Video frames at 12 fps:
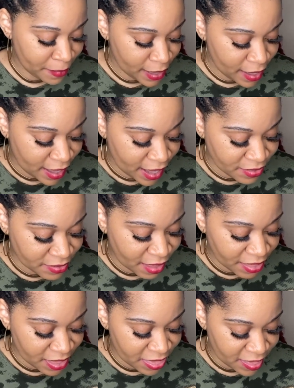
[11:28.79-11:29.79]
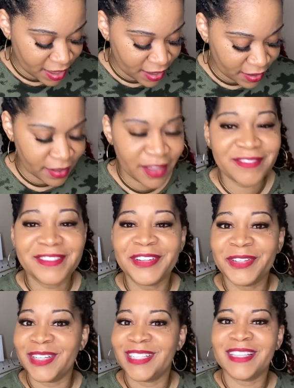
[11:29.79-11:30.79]
Another thing, of
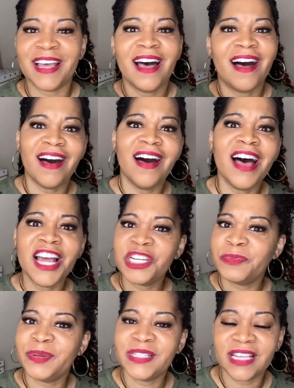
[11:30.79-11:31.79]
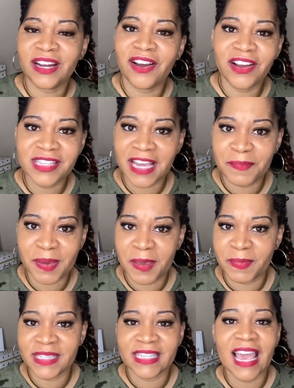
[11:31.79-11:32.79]
course, 100% on-time payments.
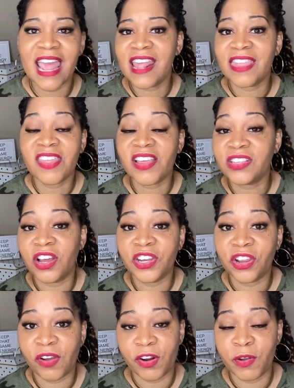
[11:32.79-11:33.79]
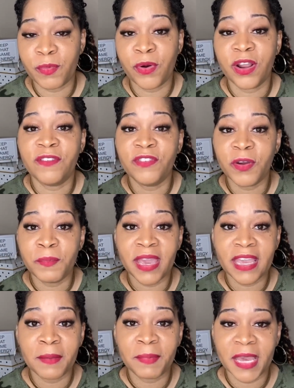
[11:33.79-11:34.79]
Anything that's on your credit report, if you're making
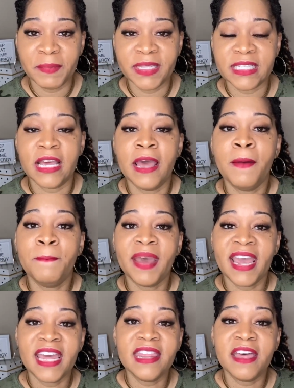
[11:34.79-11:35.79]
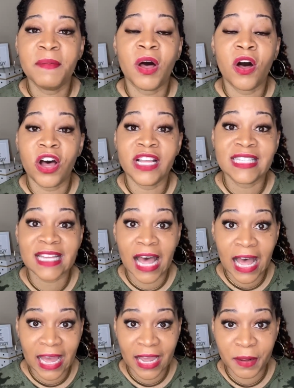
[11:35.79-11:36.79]
payments, pay them on
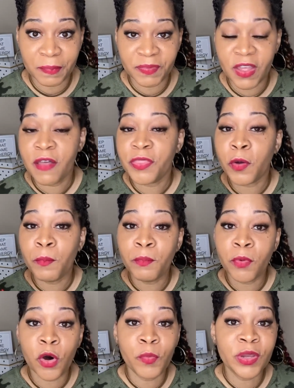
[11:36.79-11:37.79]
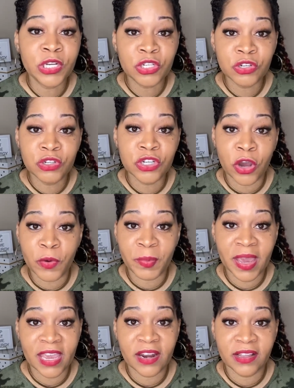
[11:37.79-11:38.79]
time. The moment you don't pay it
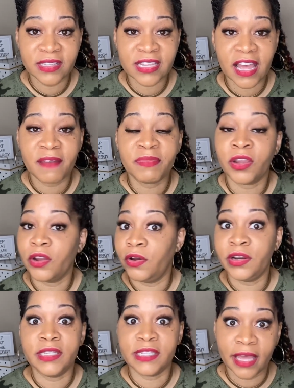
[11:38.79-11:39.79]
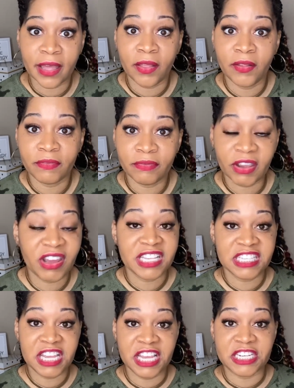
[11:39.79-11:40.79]
on time, they're going to tell. They're going to
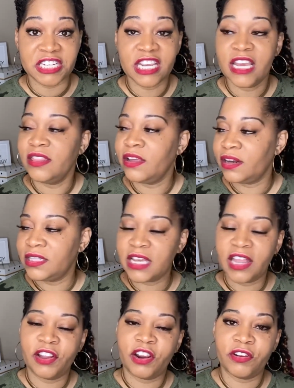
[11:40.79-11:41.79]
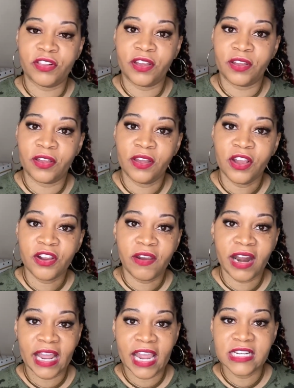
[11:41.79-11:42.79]
snitch. They're going to tell the credit
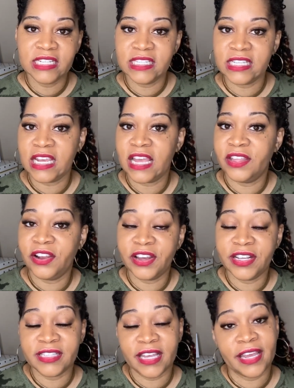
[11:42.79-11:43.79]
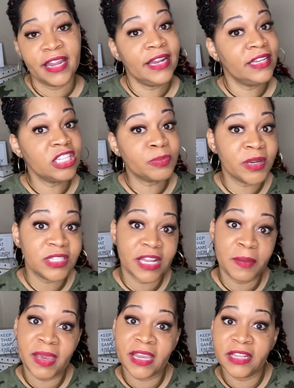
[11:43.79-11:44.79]
agency, and they're going to say, this person ain't
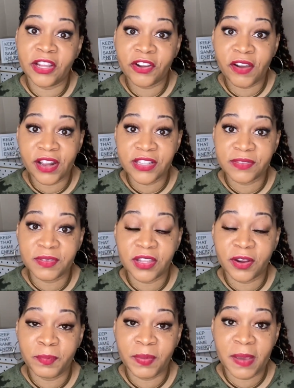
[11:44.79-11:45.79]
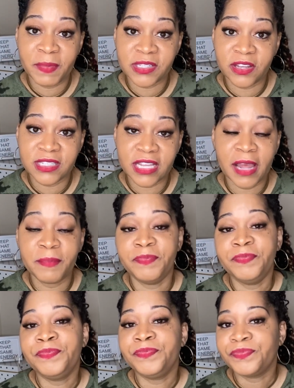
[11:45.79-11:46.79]
making their payments on time.
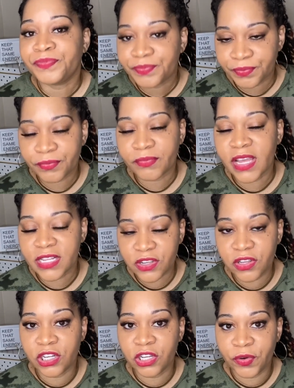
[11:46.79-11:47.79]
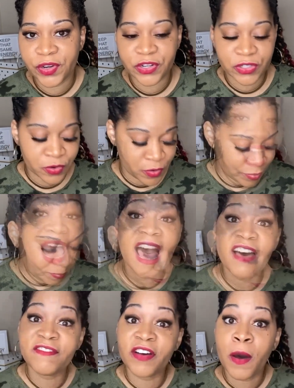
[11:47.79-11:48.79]
That's going to lower your score. Have
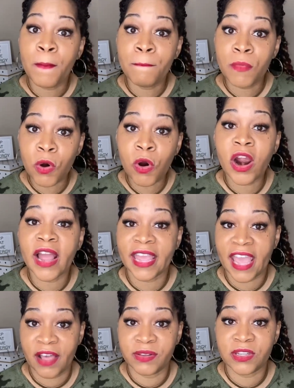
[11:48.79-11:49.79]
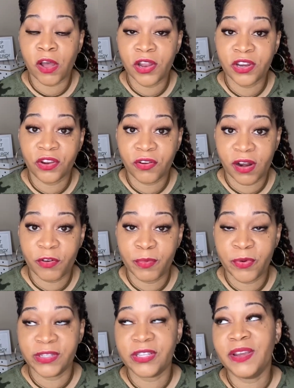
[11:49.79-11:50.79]
more accounts on your credit report.
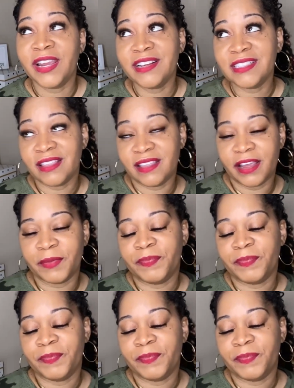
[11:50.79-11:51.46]
So here's the thing.